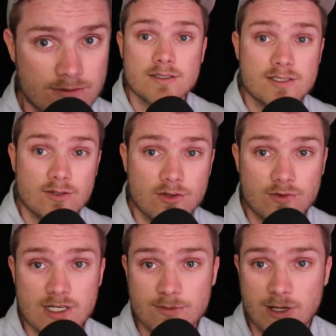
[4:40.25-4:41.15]
Still, the
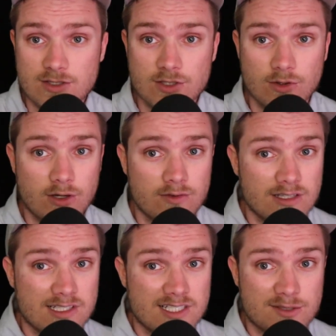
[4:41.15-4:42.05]
reason why it's so low on the
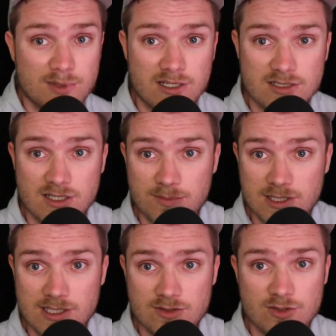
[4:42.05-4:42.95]
list is because of the
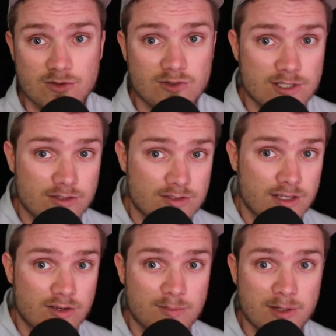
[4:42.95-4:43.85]
potential returns that
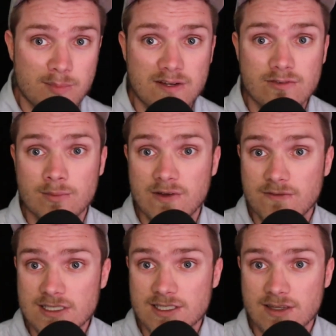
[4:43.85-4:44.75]
could be made from
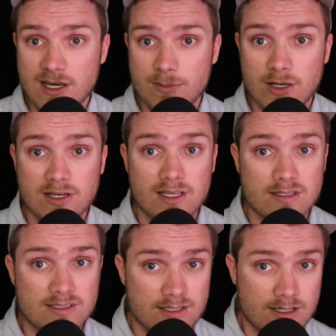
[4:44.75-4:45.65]
investing that money
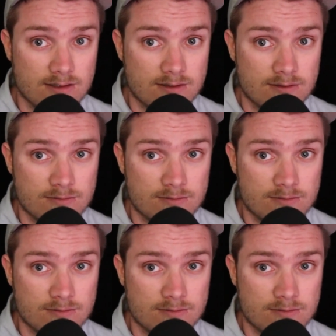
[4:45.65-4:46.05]
instead,